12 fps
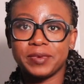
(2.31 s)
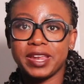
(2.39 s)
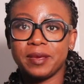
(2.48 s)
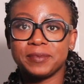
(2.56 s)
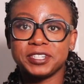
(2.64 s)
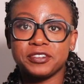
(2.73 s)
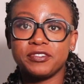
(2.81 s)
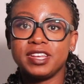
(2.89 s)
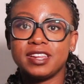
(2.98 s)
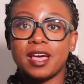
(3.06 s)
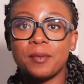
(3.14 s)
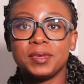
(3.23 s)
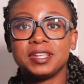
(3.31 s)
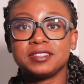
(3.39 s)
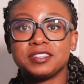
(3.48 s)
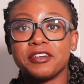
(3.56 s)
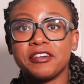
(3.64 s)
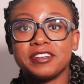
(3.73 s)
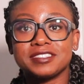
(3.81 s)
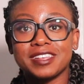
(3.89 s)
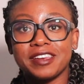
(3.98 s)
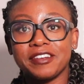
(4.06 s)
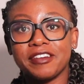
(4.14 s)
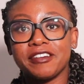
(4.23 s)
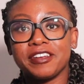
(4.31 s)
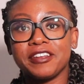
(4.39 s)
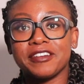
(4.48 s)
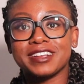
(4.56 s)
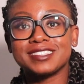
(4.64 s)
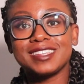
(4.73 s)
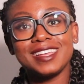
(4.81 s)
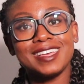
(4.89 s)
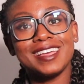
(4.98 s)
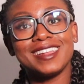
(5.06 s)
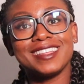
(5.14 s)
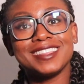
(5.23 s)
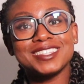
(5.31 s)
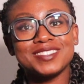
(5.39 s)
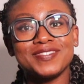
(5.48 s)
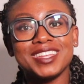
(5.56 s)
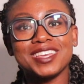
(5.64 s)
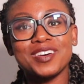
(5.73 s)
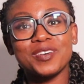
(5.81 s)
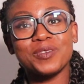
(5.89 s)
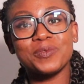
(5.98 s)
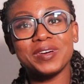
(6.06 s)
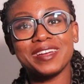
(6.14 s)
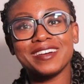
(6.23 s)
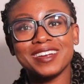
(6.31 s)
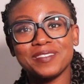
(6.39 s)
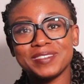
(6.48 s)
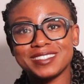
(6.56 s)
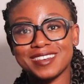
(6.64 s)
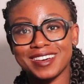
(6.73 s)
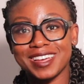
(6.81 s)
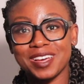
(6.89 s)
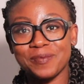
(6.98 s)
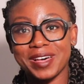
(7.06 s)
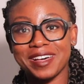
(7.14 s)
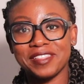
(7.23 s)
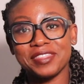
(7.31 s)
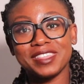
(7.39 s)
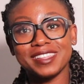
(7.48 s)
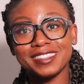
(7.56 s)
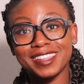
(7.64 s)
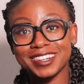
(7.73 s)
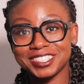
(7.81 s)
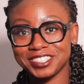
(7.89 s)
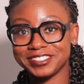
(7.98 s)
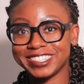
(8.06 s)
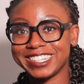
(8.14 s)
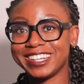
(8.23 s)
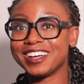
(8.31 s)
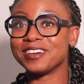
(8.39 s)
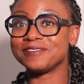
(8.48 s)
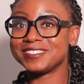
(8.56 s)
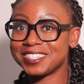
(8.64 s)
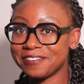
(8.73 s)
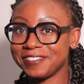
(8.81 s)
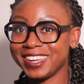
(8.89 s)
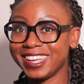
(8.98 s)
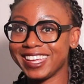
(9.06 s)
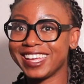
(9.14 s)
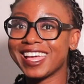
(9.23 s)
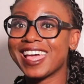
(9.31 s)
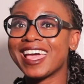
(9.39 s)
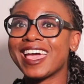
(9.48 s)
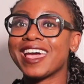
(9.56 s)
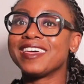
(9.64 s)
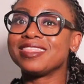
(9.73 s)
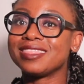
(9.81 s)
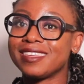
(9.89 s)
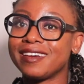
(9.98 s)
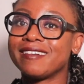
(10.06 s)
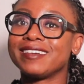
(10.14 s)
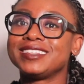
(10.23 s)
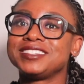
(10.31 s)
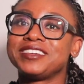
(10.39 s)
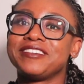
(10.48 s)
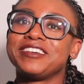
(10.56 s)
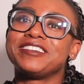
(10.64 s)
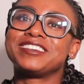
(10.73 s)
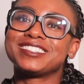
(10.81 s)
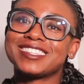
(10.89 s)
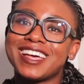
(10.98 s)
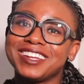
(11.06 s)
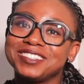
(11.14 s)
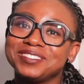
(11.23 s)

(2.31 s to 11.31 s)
My name is Shareen. I'm an interior designer here in New York City, and in this video we are going to be talking about the luxury of Tiffany and their interior design.